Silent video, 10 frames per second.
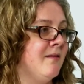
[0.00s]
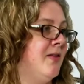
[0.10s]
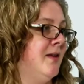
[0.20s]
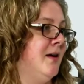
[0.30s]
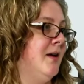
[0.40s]

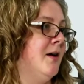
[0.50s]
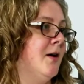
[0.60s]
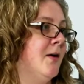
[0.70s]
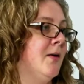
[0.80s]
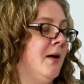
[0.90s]
we have a
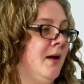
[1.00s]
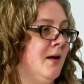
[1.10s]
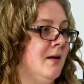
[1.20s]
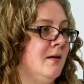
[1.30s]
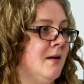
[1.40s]
thing
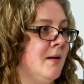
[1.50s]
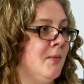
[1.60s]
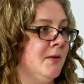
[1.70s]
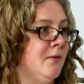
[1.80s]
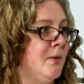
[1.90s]
here,
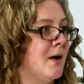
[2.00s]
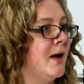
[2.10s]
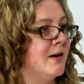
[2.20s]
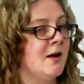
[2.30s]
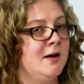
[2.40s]
and I
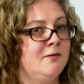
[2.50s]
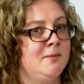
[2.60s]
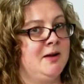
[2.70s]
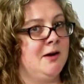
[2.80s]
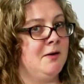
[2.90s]
believe we kind of
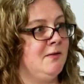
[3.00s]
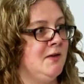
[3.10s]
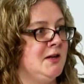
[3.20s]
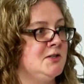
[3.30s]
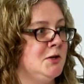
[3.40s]
got it from
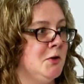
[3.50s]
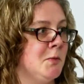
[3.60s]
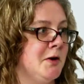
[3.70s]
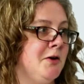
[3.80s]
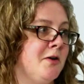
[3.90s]
Gary V
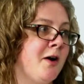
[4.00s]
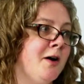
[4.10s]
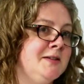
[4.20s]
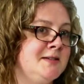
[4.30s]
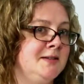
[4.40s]
too, where
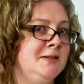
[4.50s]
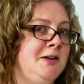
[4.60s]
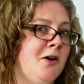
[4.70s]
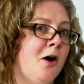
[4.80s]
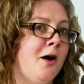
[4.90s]
you're
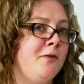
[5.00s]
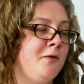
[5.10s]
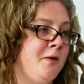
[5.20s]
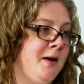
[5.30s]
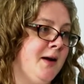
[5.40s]
constantly
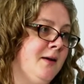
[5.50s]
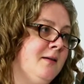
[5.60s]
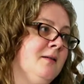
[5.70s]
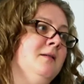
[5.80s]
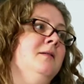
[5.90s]

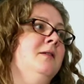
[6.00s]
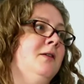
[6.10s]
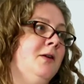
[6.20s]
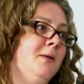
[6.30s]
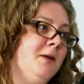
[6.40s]
offering
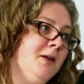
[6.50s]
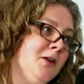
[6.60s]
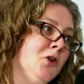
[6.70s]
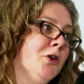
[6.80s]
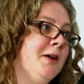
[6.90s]

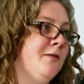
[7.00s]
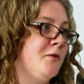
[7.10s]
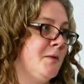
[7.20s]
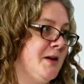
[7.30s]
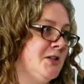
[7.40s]

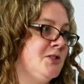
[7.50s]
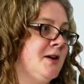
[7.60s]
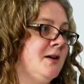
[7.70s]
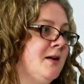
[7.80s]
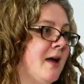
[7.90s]
good
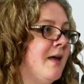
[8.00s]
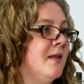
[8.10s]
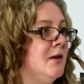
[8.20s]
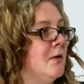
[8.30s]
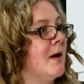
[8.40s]
information
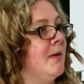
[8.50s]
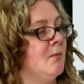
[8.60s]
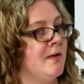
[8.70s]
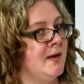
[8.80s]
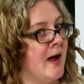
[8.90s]
mm-hmm. and then you
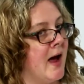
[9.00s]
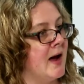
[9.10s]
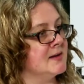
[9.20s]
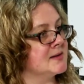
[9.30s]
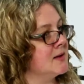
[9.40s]
come in with
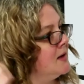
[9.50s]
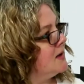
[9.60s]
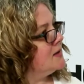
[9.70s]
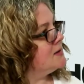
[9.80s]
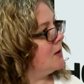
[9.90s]
an
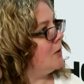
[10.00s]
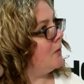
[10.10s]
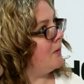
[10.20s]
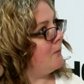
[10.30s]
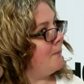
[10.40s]
ask. Yep.
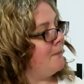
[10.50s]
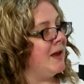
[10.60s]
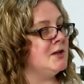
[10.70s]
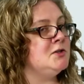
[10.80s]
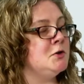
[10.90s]
So
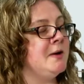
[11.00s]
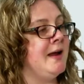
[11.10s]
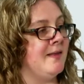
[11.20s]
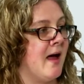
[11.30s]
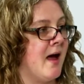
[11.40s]
in
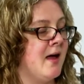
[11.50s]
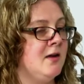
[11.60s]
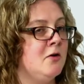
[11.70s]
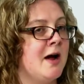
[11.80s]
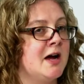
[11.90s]
doing
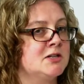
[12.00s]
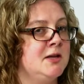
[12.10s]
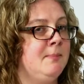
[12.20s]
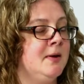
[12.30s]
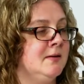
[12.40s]
that, you're
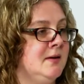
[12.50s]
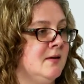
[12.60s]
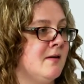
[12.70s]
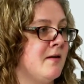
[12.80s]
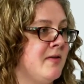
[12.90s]
actually
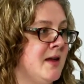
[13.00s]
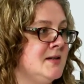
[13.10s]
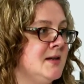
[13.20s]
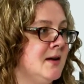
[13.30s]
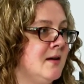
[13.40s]
building an
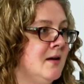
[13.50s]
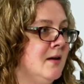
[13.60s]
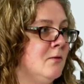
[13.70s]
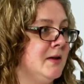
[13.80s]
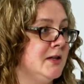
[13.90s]

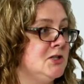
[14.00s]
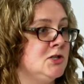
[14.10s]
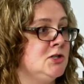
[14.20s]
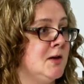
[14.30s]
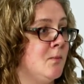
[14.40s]
authentic
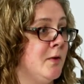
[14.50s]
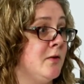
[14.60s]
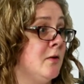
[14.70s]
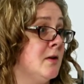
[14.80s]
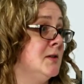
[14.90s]

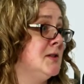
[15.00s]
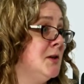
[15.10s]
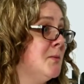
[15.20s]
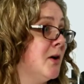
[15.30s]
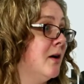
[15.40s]
relationship with your
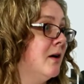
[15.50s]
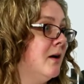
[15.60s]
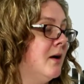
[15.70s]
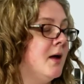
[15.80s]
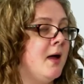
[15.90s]
consumer.